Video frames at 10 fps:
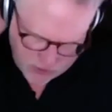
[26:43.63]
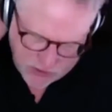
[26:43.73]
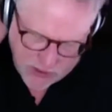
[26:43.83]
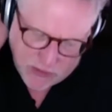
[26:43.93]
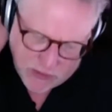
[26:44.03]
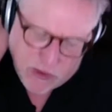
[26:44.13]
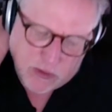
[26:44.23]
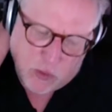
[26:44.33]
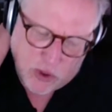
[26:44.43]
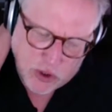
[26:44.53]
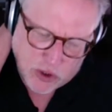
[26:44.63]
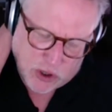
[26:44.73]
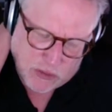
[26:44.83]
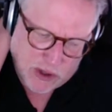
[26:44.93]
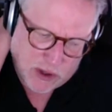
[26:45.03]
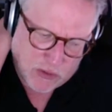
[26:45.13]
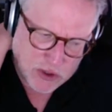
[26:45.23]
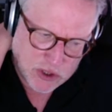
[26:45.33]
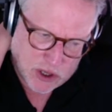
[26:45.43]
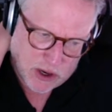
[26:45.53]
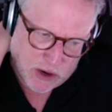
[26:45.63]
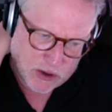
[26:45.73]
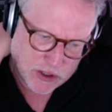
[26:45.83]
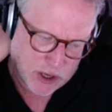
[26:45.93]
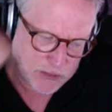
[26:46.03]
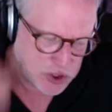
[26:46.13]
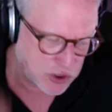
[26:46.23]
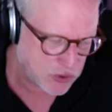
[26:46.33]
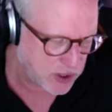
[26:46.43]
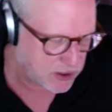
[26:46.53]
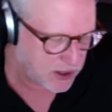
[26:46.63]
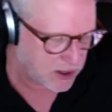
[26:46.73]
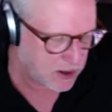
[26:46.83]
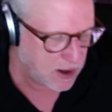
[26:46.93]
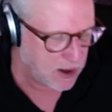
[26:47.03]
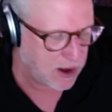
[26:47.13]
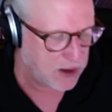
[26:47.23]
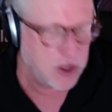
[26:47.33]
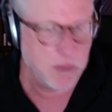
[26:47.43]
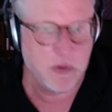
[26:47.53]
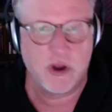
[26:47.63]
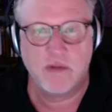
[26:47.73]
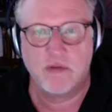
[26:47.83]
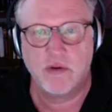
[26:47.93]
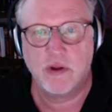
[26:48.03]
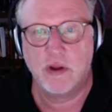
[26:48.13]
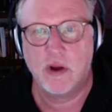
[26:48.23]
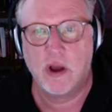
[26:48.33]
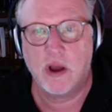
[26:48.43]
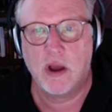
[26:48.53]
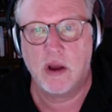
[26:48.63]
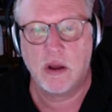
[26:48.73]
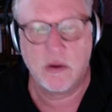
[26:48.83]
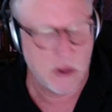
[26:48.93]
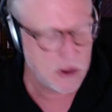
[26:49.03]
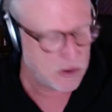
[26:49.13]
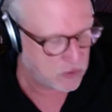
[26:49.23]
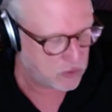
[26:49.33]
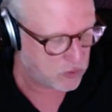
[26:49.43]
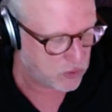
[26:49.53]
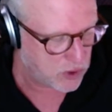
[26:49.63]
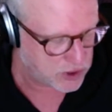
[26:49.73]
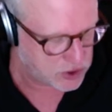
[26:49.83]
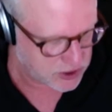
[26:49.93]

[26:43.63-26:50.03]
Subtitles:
That the one you're talking about, that was Eric Thompson created that, and deep recovery is